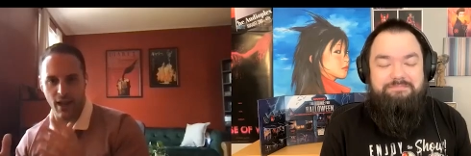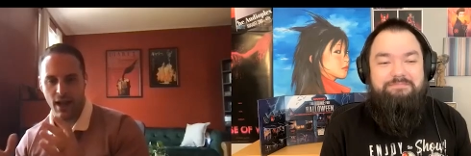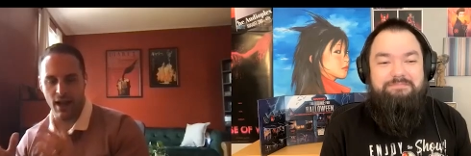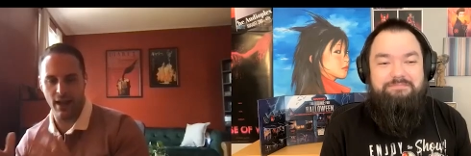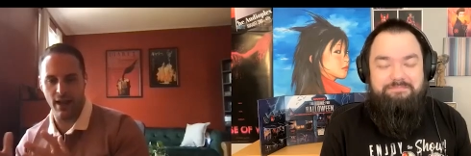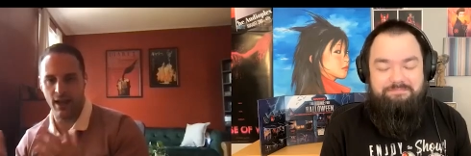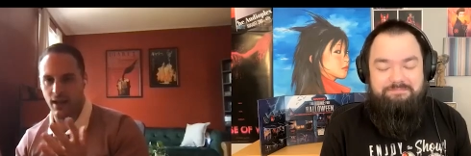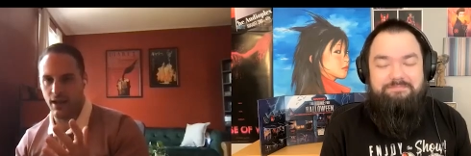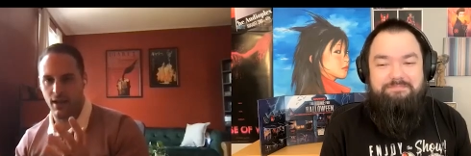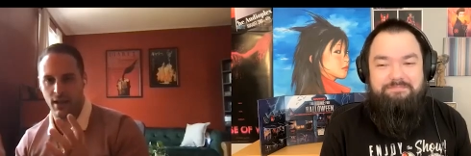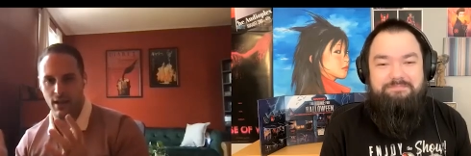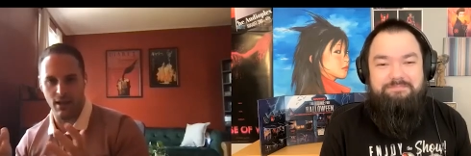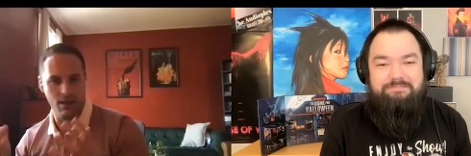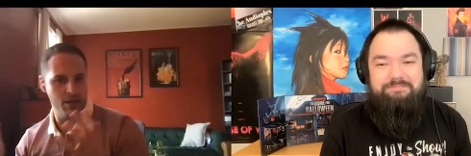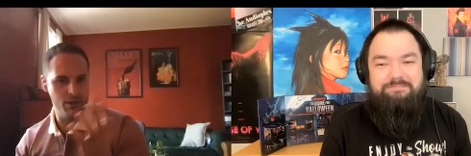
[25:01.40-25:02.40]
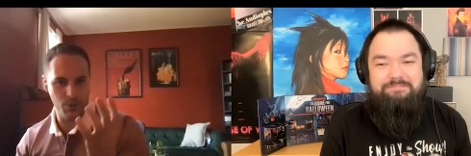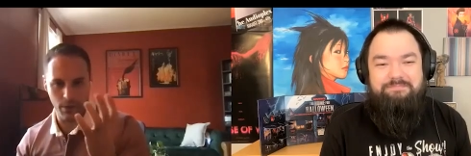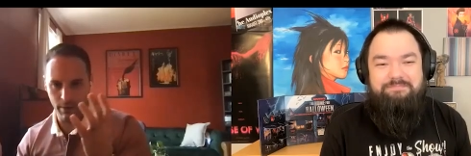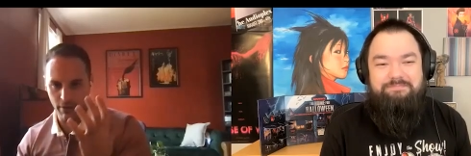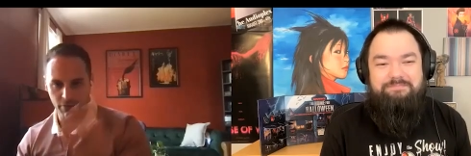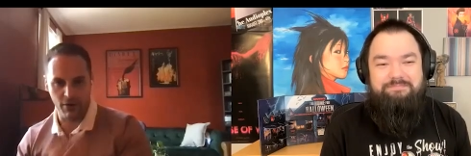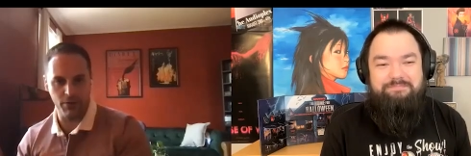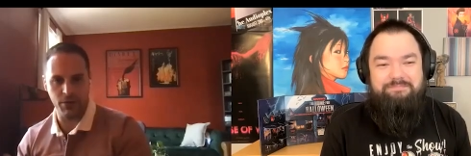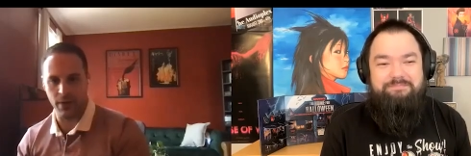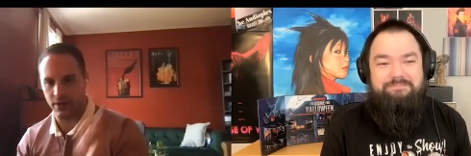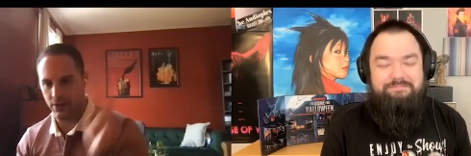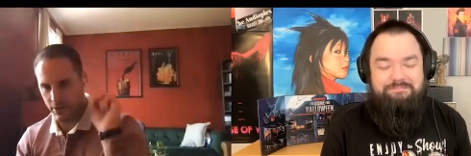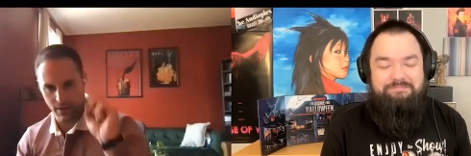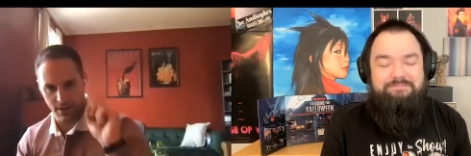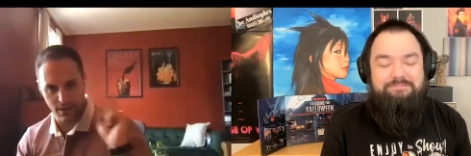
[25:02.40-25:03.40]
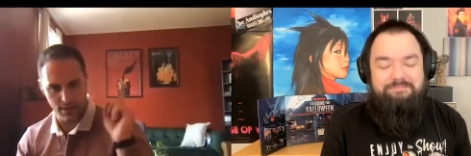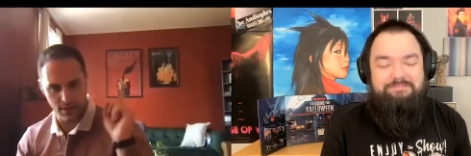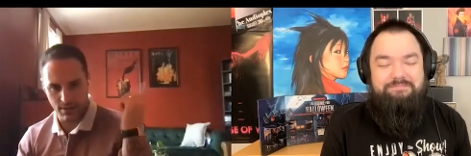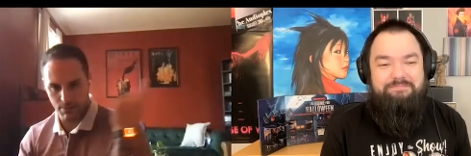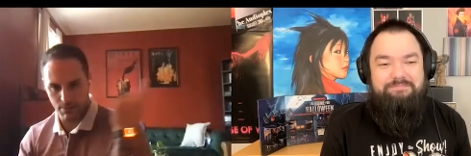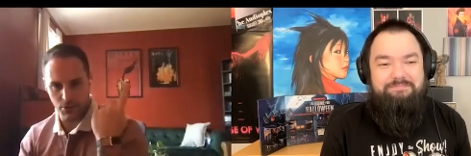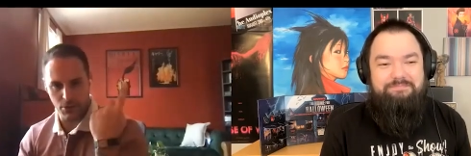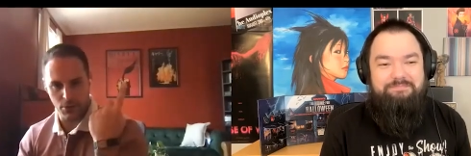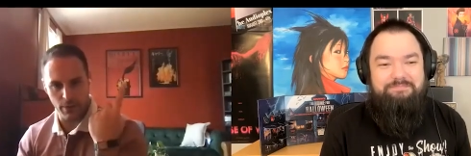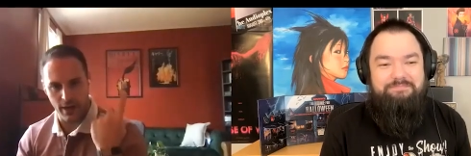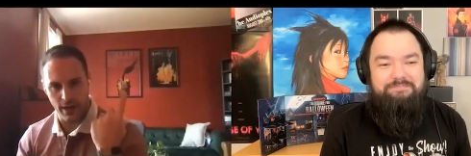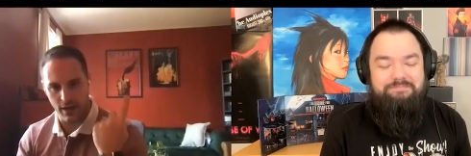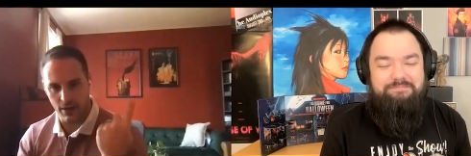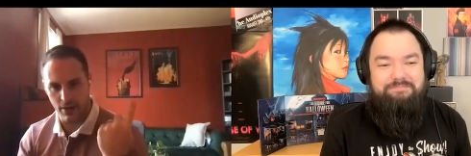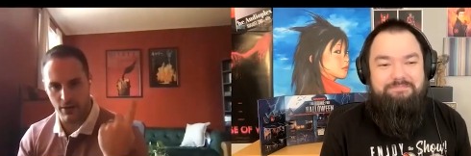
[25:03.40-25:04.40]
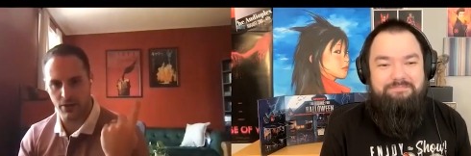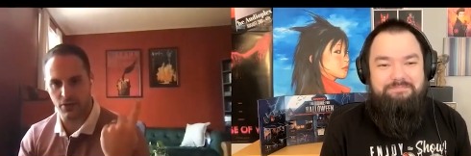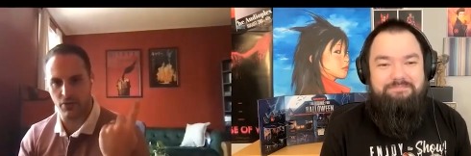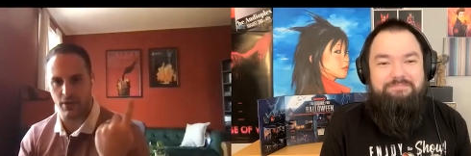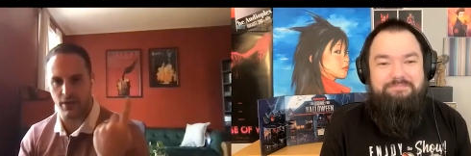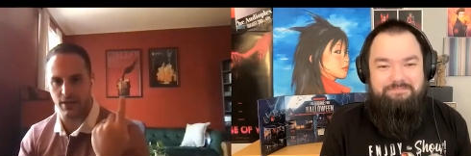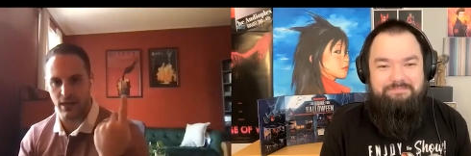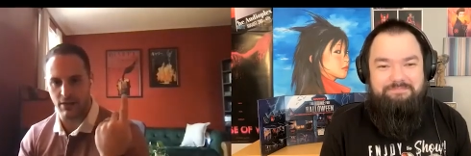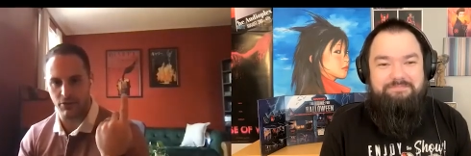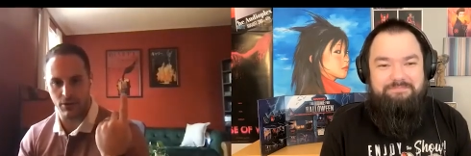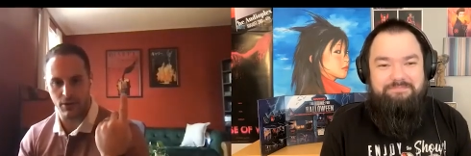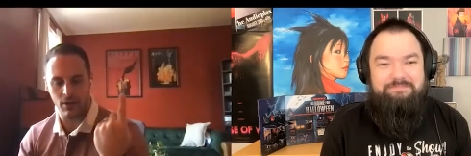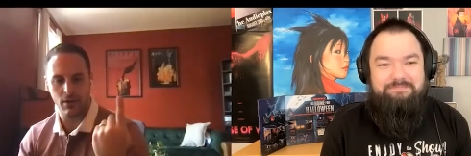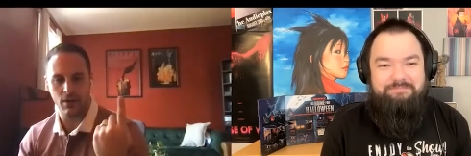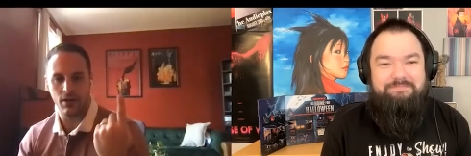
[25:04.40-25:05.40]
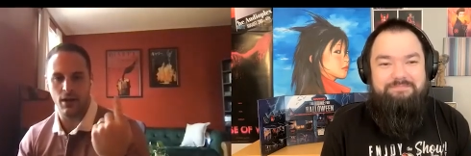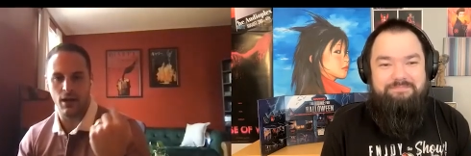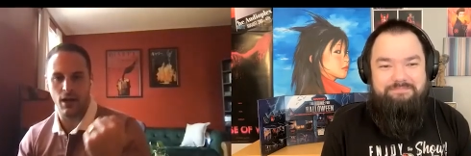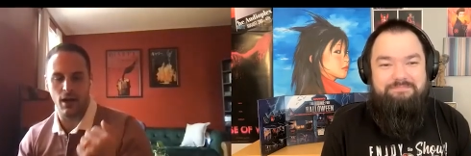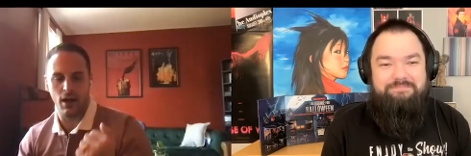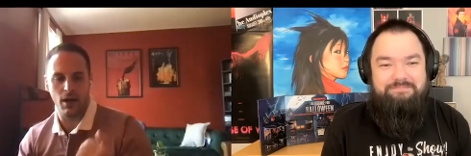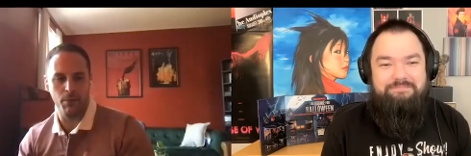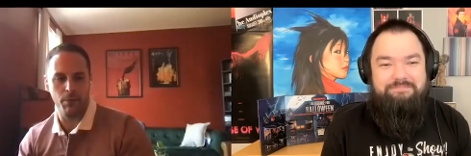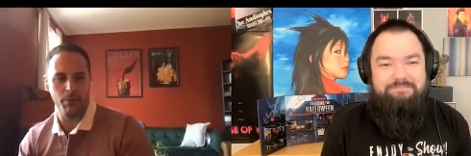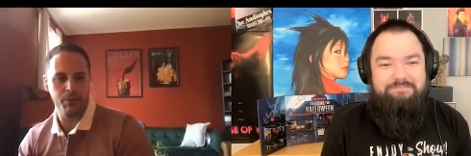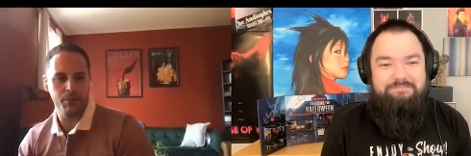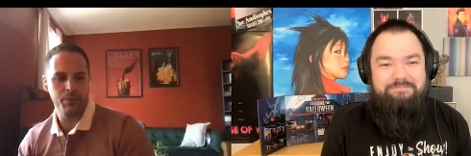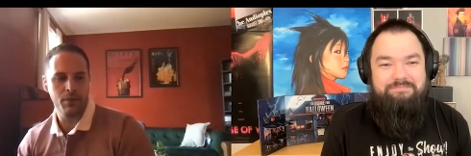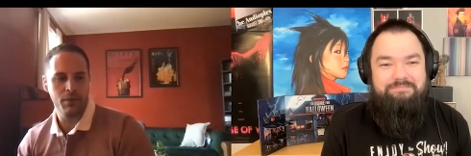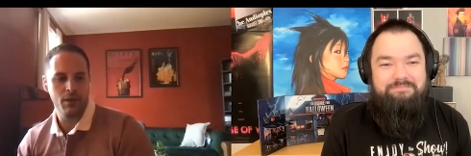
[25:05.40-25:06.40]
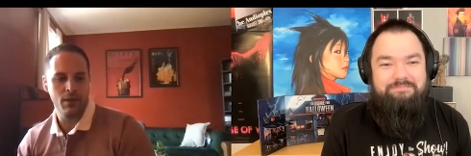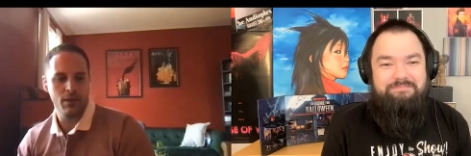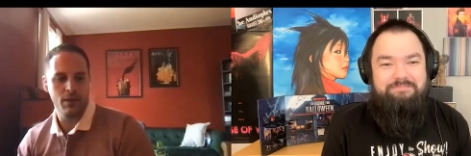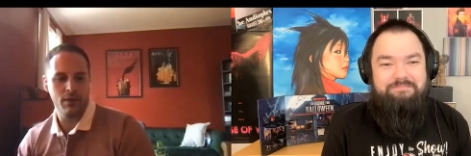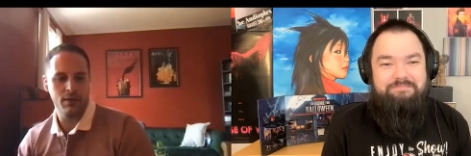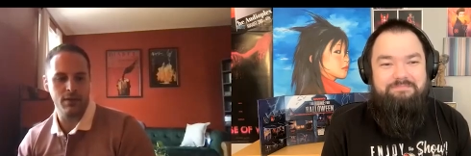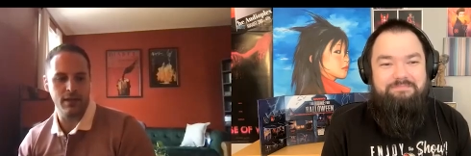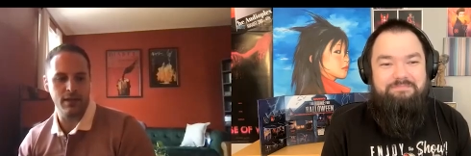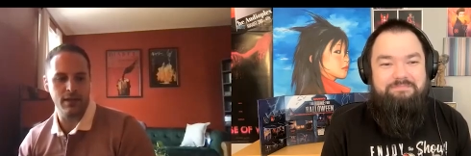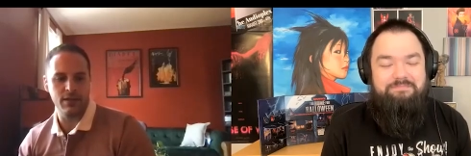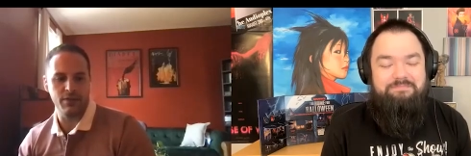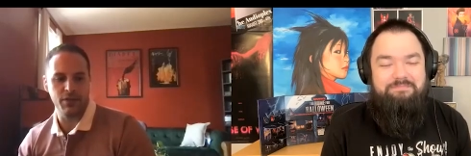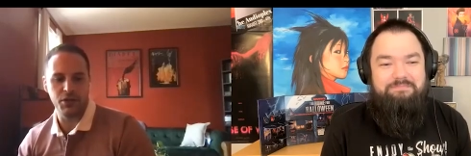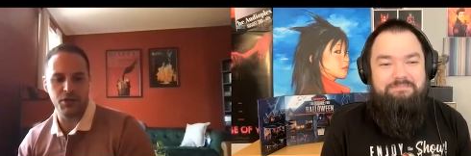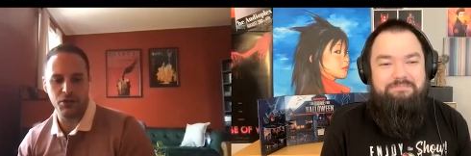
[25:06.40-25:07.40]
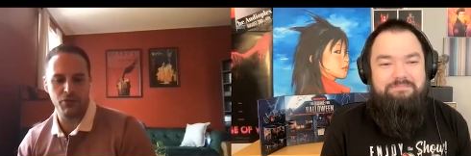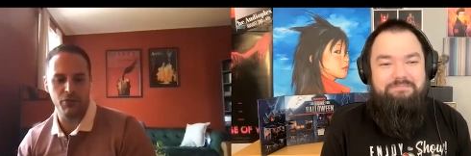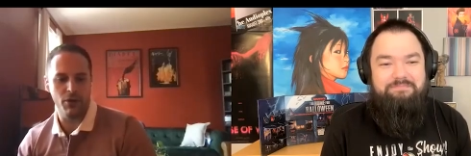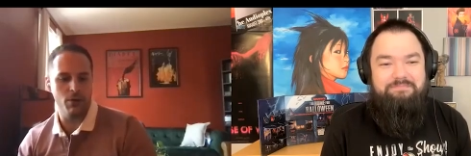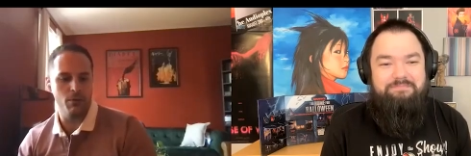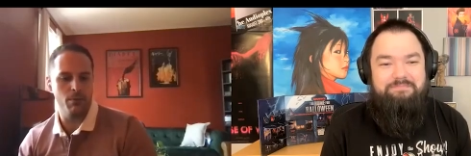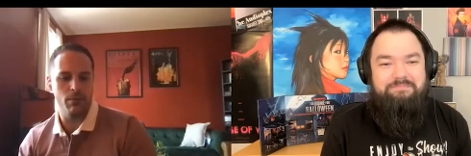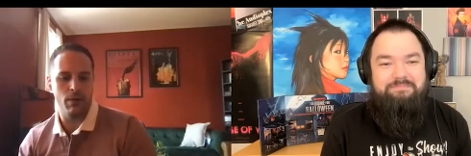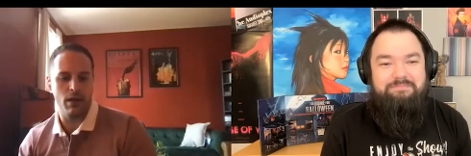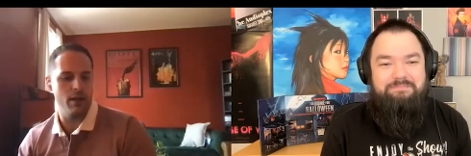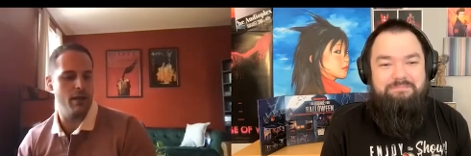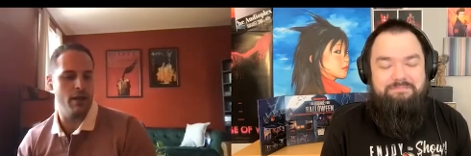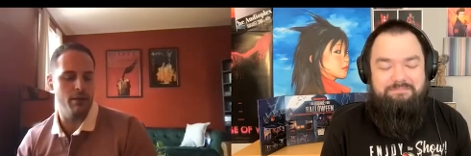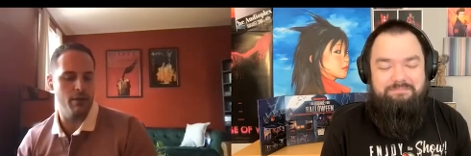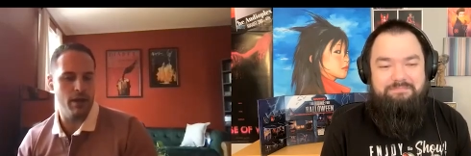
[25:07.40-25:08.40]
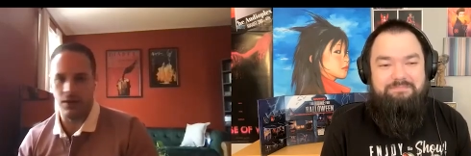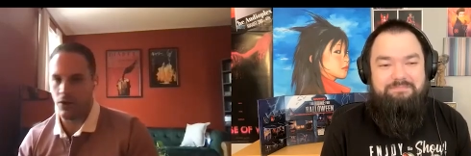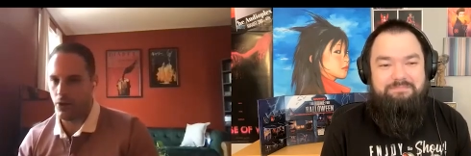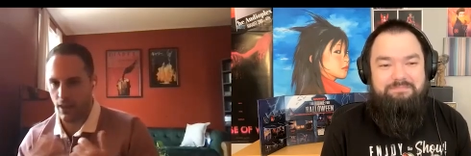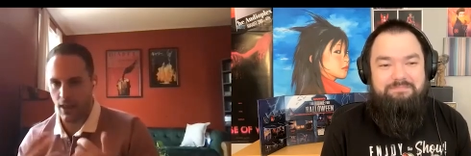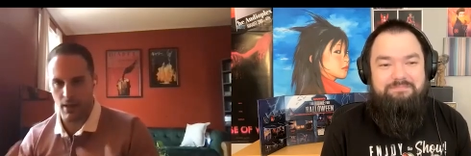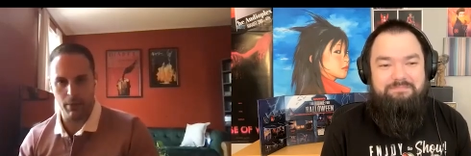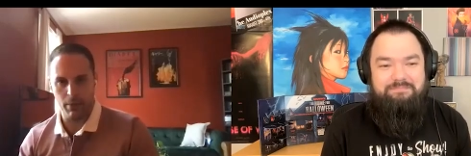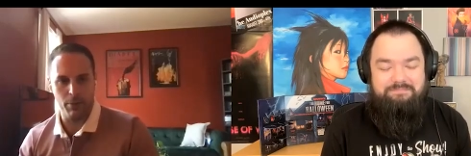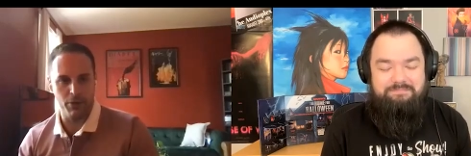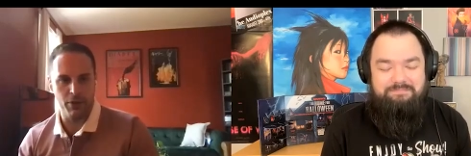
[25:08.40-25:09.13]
Speaker 1: like I, he's one of my favorite directors. This poster right here is for The Devil, um, his 1972 film, and, and I know a lot of